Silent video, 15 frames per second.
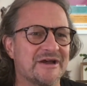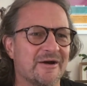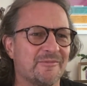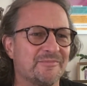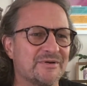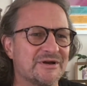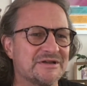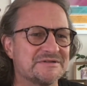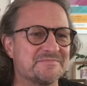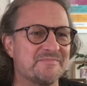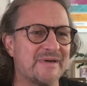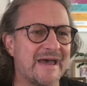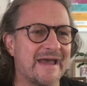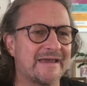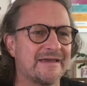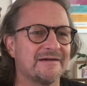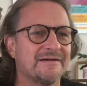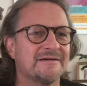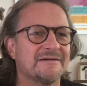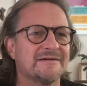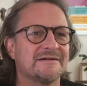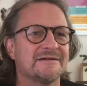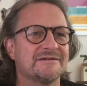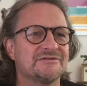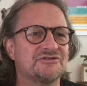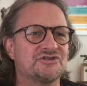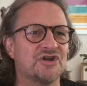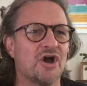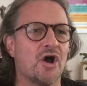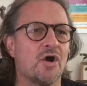Burns, Beck,
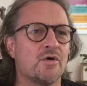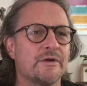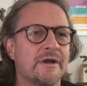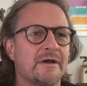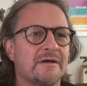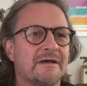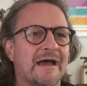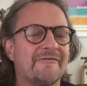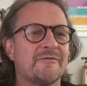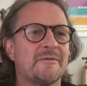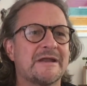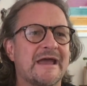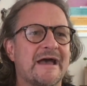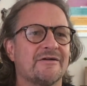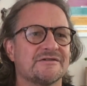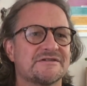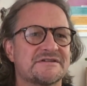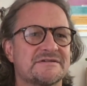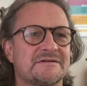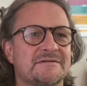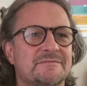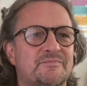Joan, everybody else.